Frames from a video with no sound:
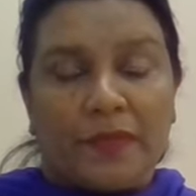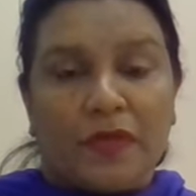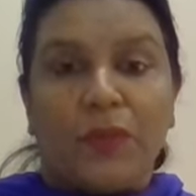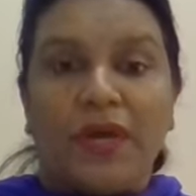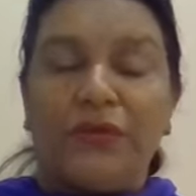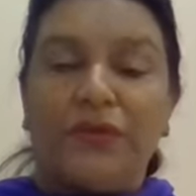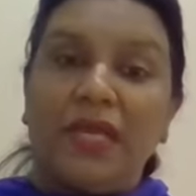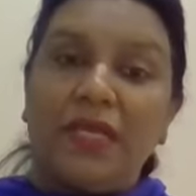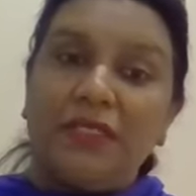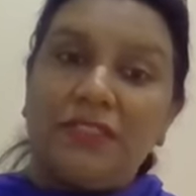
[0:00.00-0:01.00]
That why do you
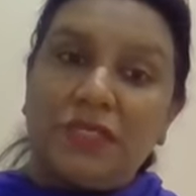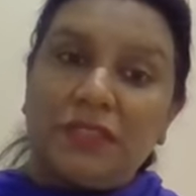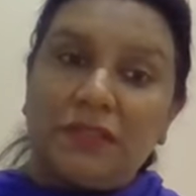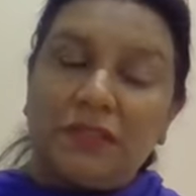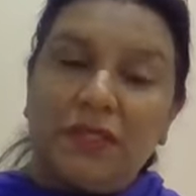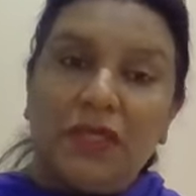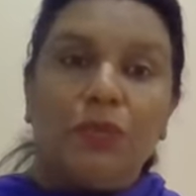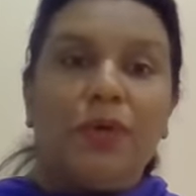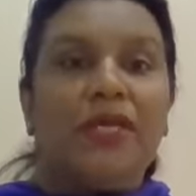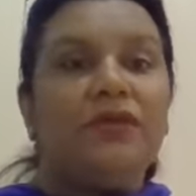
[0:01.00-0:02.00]
hate each other?
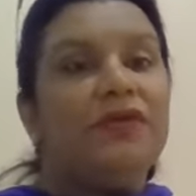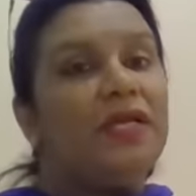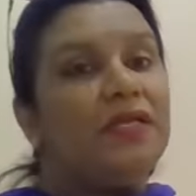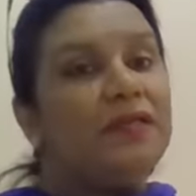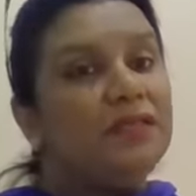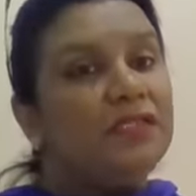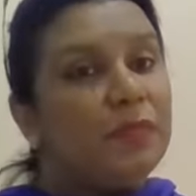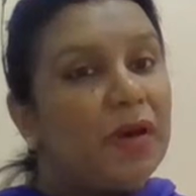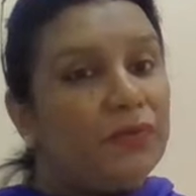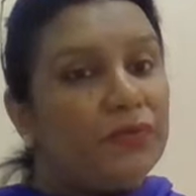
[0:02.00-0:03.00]
Why are you creating these
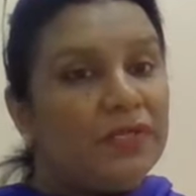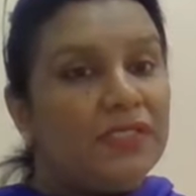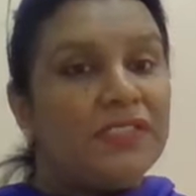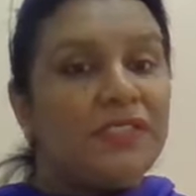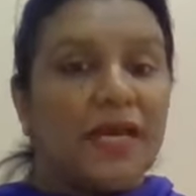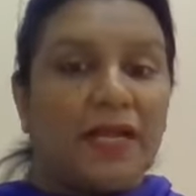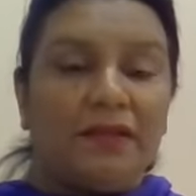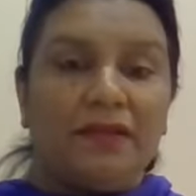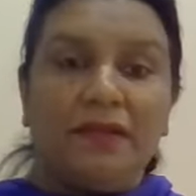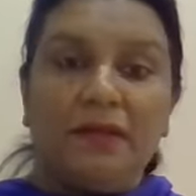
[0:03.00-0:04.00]
boundaries
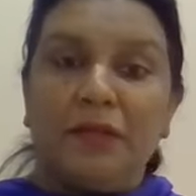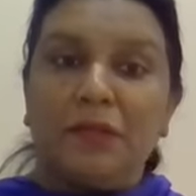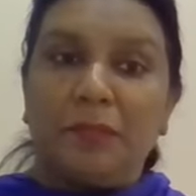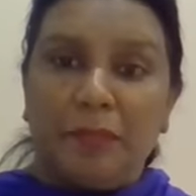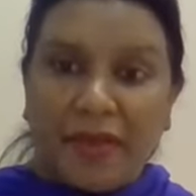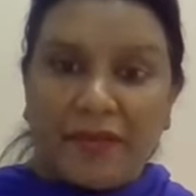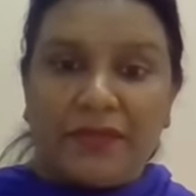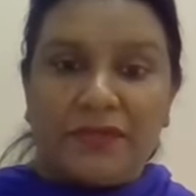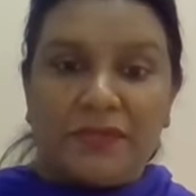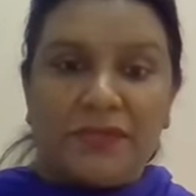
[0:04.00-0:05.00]
and the
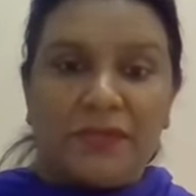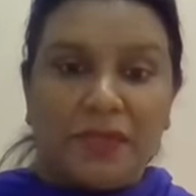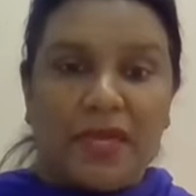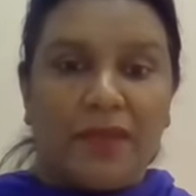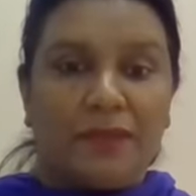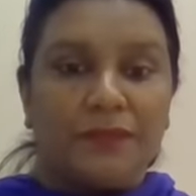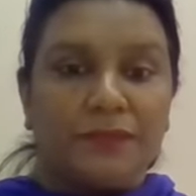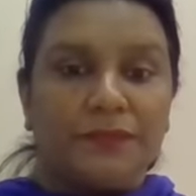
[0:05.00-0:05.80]
barriers? Okay.